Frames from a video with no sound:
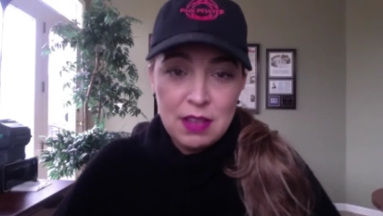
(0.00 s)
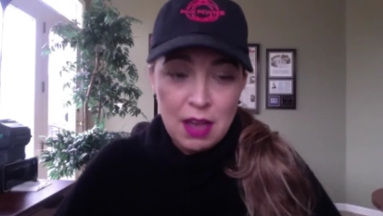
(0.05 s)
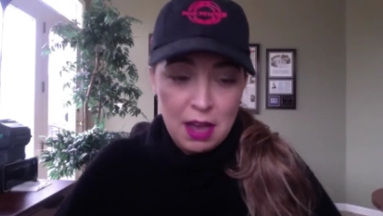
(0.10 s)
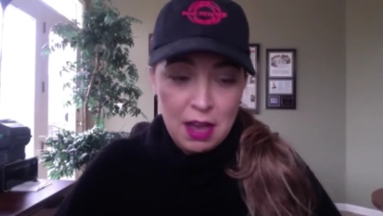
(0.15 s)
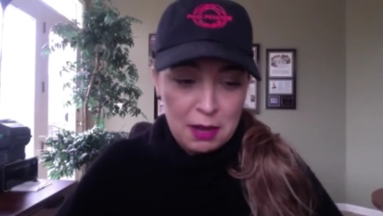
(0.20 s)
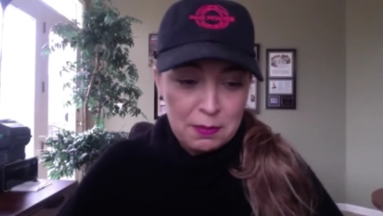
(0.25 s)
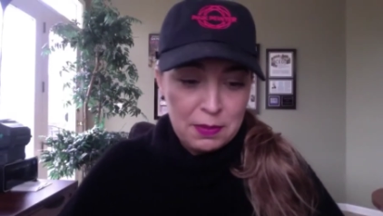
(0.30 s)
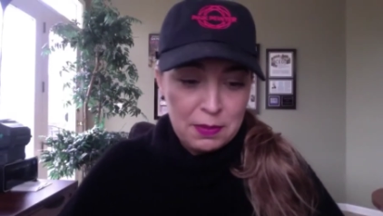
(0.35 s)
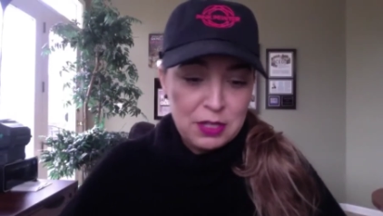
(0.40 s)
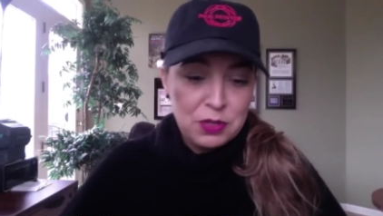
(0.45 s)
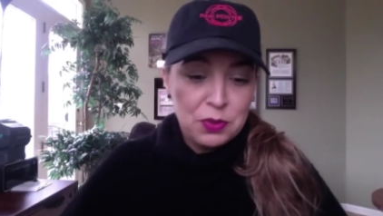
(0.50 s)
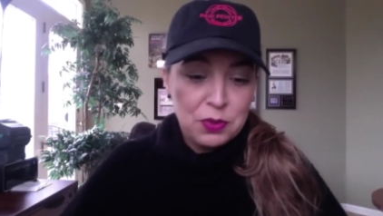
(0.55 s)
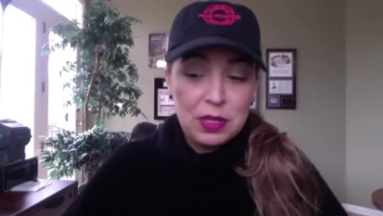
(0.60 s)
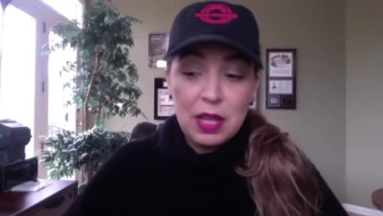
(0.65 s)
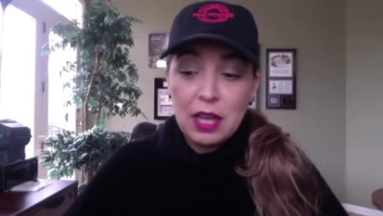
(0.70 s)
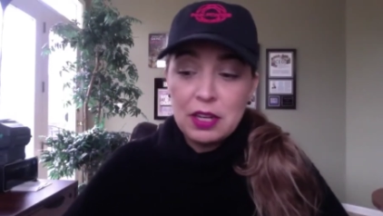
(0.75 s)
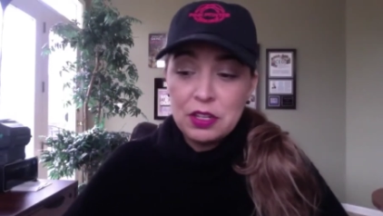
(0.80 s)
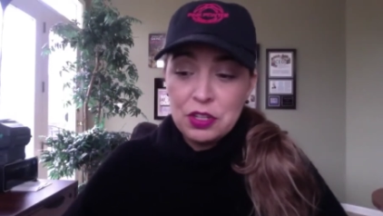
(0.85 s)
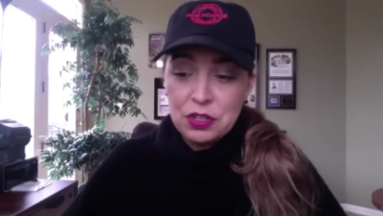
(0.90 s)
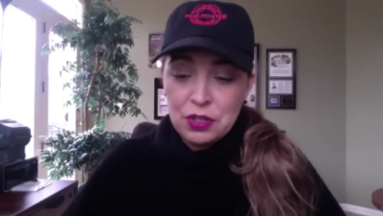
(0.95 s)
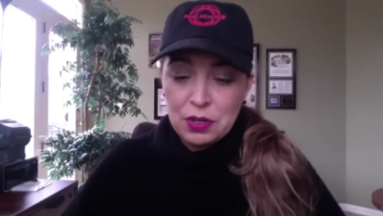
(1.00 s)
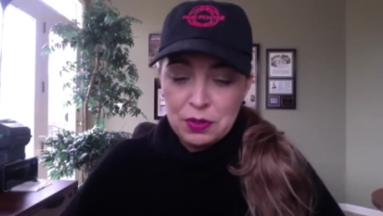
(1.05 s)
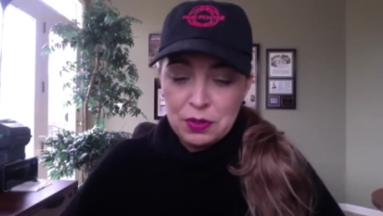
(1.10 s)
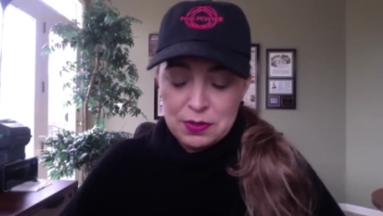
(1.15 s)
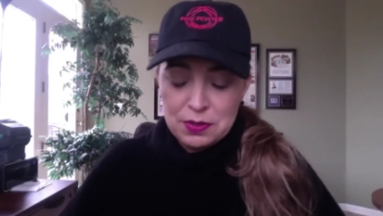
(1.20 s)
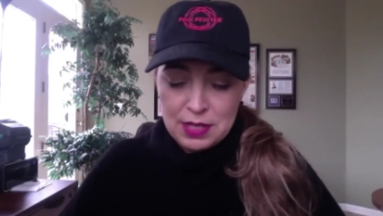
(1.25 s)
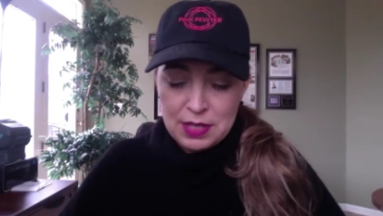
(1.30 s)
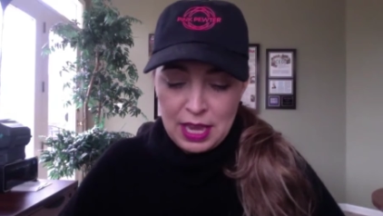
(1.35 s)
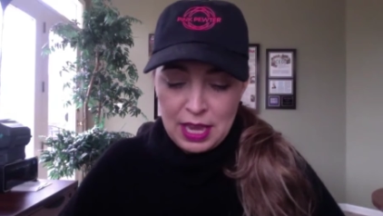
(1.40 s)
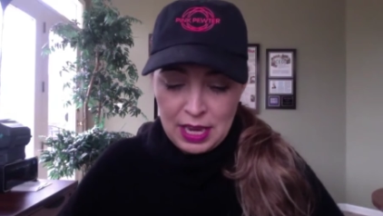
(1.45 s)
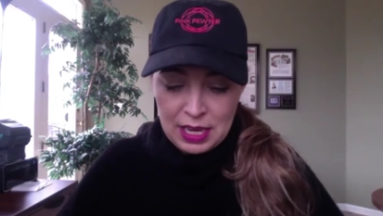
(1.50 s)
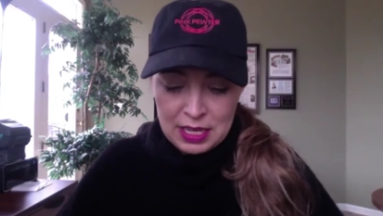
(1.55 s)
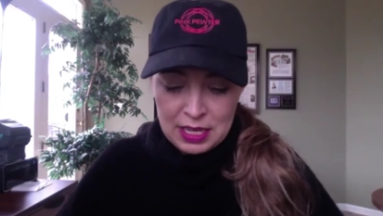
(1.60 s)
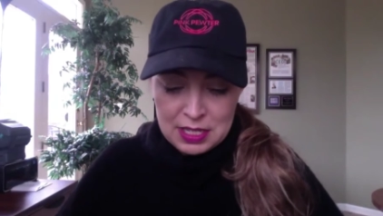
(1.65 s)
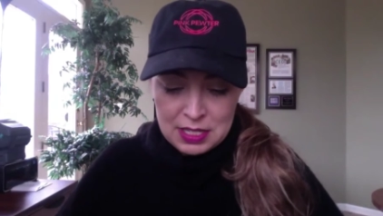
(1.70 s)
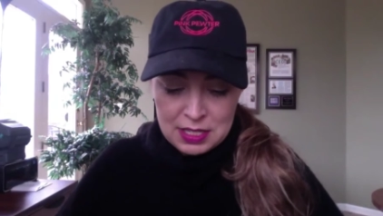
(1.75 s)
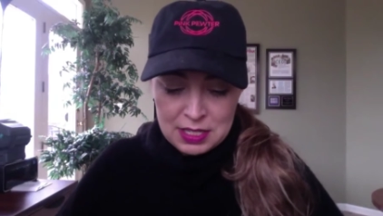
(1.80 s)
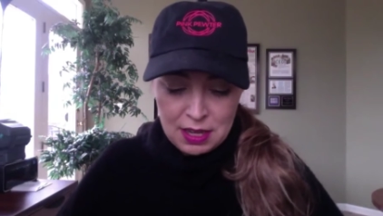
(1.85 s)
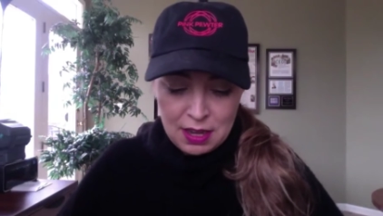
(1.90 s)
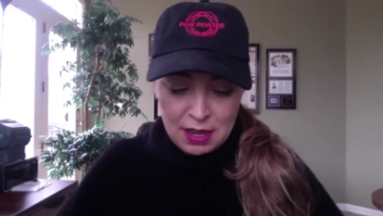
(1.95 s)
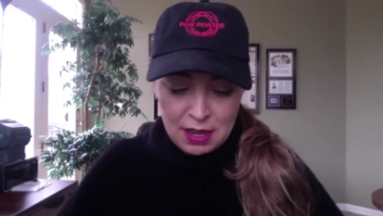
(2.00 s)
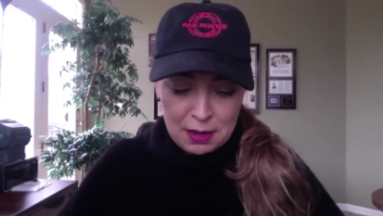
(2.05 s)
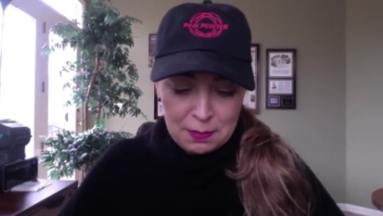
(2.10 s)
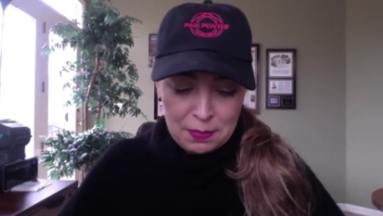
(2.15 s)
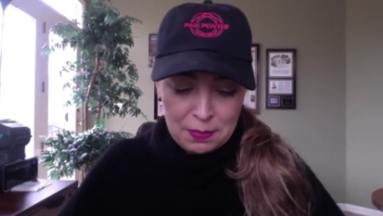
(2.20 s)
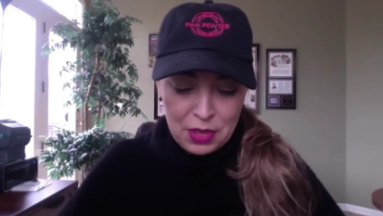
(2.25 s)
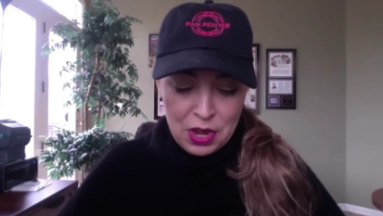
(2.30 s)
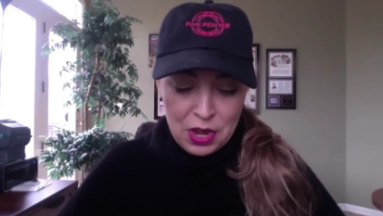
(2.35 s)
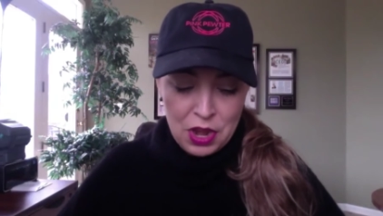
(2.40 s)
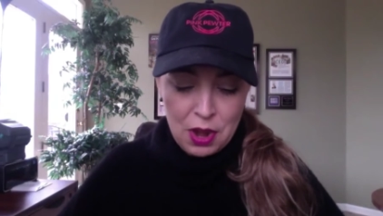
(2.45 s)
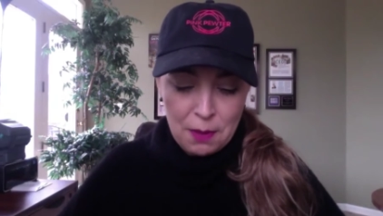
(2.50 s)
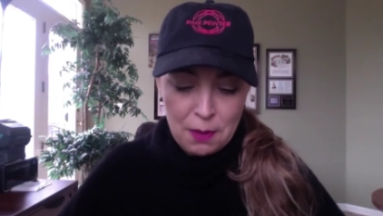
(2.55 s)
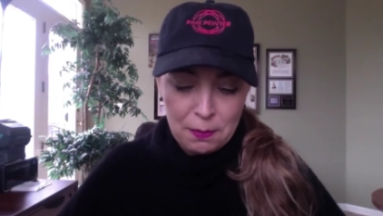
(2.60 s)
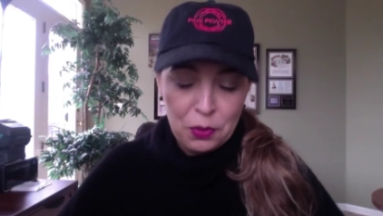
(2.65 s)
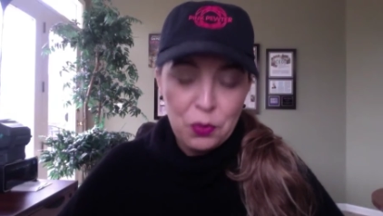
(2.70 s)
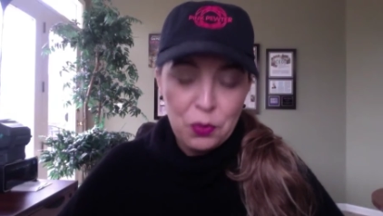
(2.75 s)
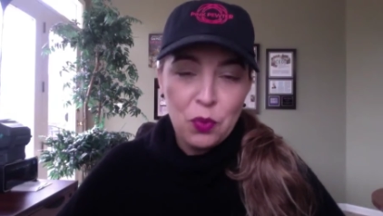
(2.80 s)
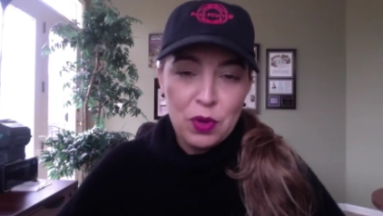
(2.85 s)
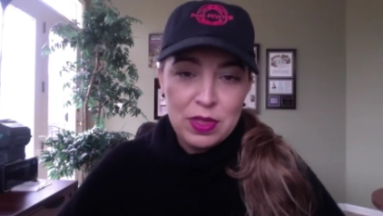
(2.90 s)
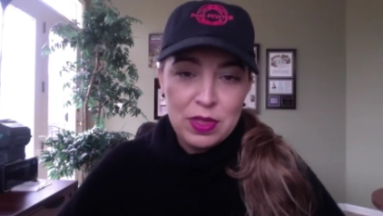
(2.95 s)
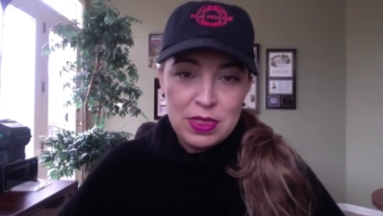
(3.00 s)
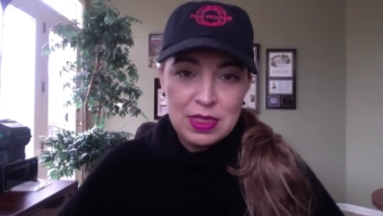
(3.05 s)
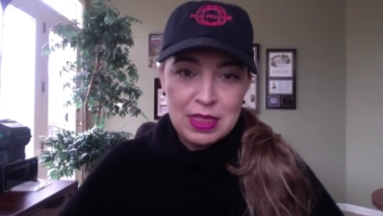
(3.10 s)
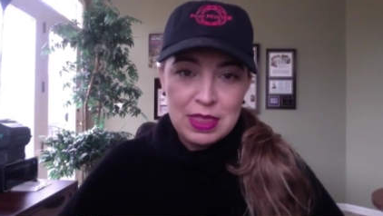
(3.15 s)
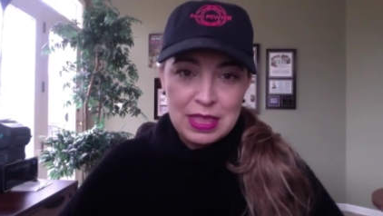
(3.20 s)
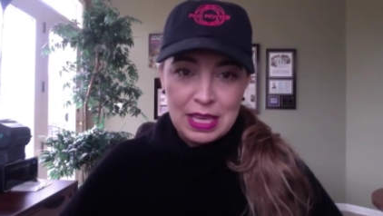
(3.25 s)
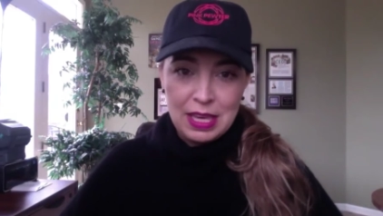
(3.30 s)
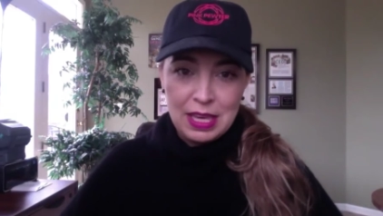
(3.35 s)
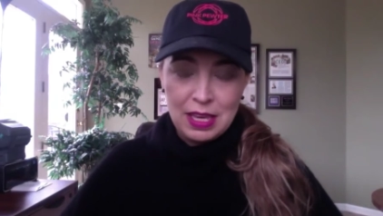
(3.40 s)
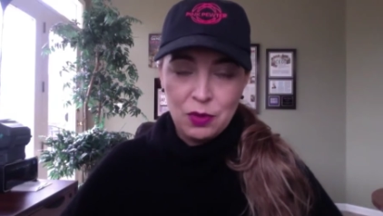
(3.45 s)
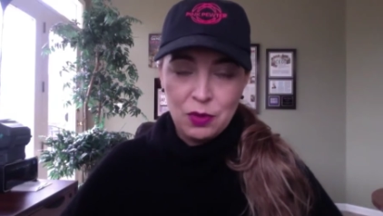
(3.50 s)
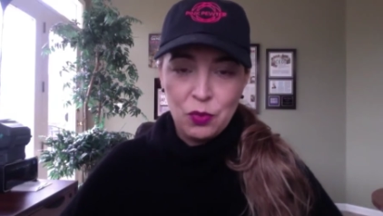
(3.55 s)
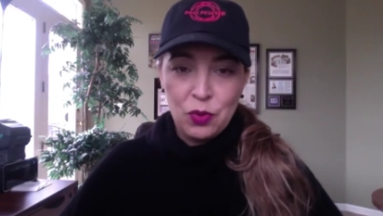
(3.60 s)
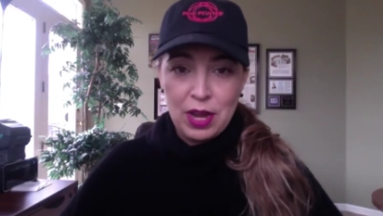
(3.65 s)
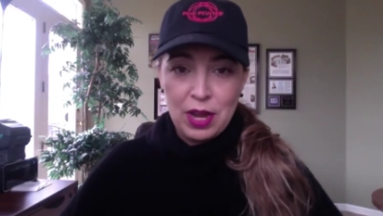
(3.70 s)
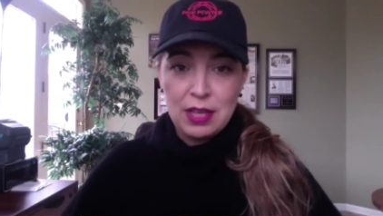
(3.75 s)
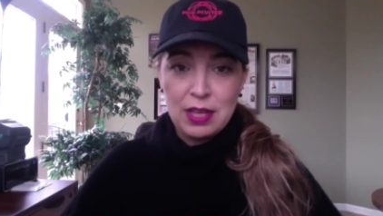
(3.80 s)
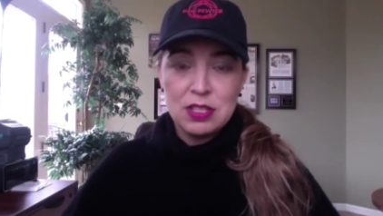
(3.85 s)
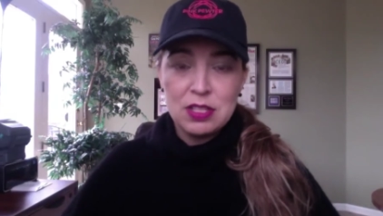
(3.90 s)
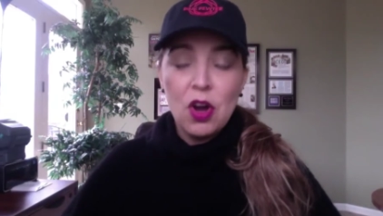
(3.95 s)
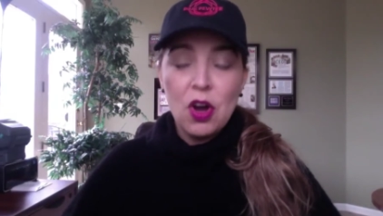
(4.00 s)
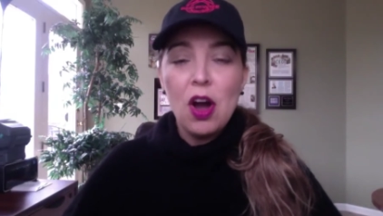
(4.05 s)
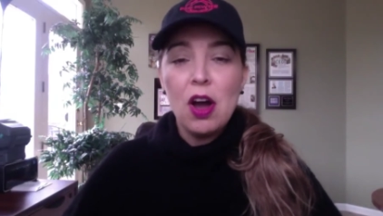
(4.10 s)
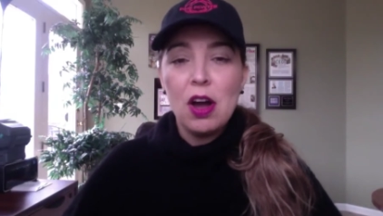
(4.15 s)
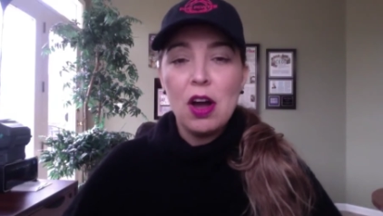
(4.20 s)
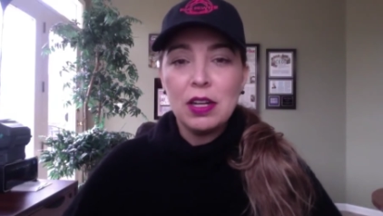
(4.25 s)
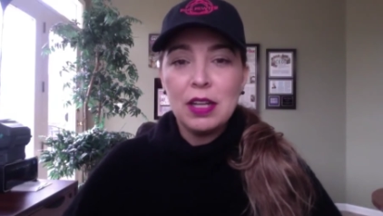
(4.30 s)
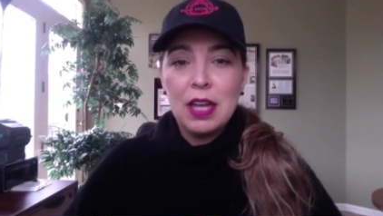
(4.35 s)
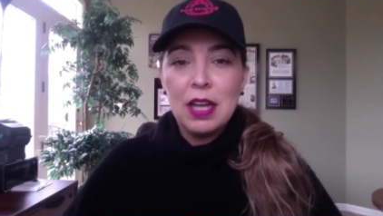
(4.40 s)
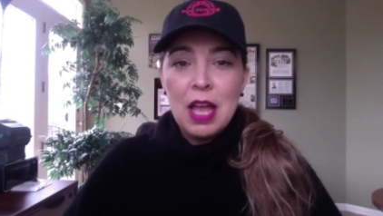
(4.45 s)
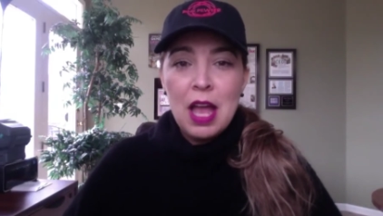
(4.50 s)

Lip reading: I do a lot of shows, and the number one thing when I talk,